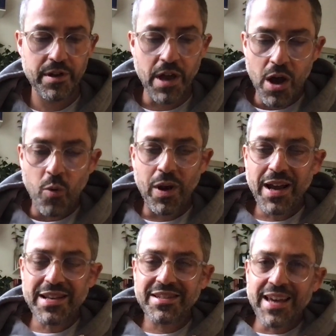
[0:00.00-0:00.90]
When I
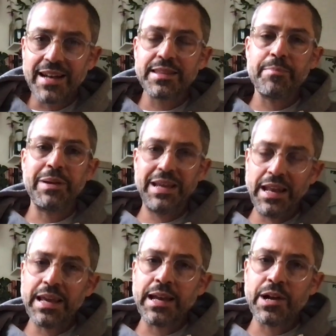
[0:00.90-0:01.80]
said at the beginning
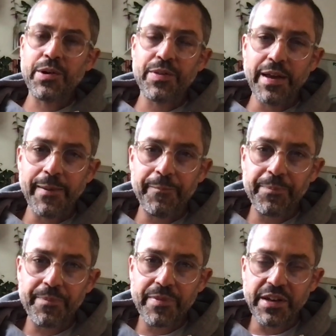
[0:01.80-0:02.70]
here that
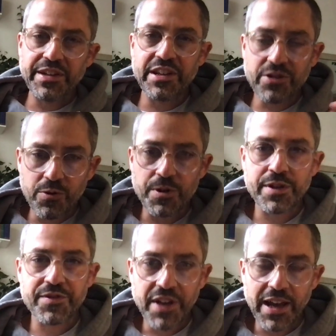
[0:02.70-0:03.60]
the discourse of
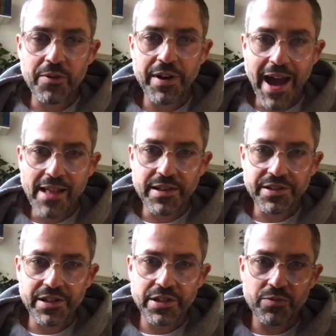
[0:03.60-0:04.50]

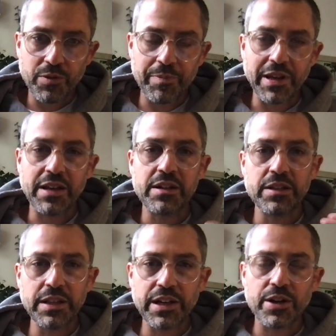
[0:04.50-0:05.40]
psychoanalysis would be
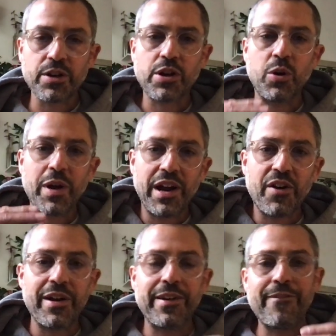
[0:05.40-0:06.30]
clear,
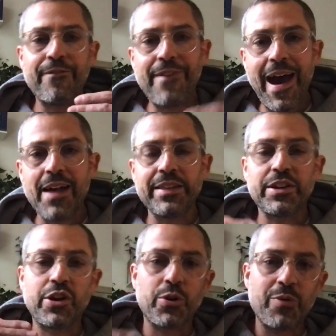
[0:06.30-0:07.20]
coherent, valid,
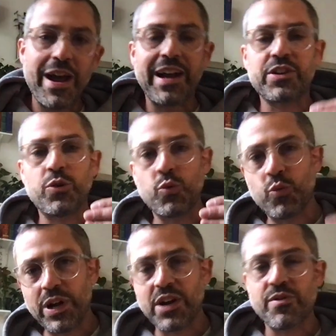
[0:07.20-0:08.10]
correct,
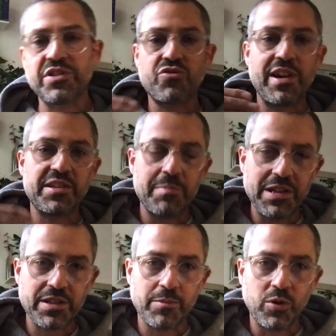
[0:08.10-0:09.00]
rigorous,
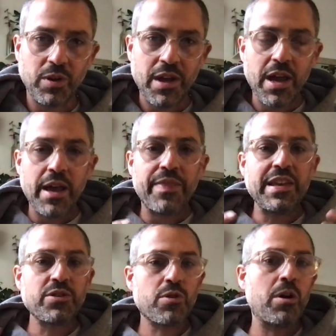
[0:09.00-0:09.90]
transmissible. These
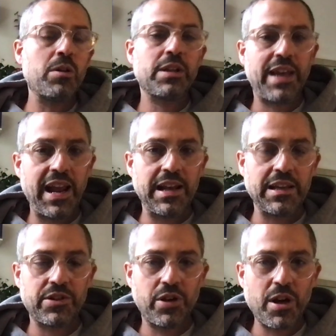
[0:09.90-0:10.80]
are all Lacanian
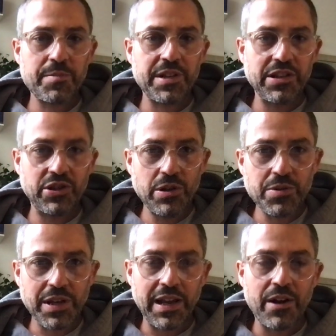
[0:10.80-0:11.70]
terms that he's using
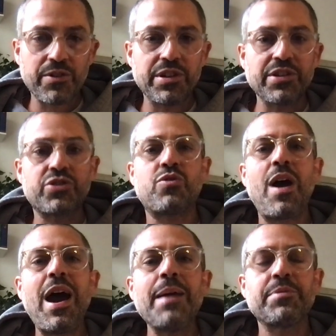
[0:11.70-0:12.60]
here to
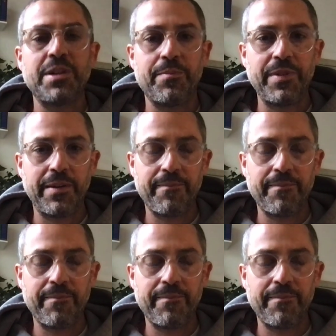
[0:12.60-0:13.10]
describe something.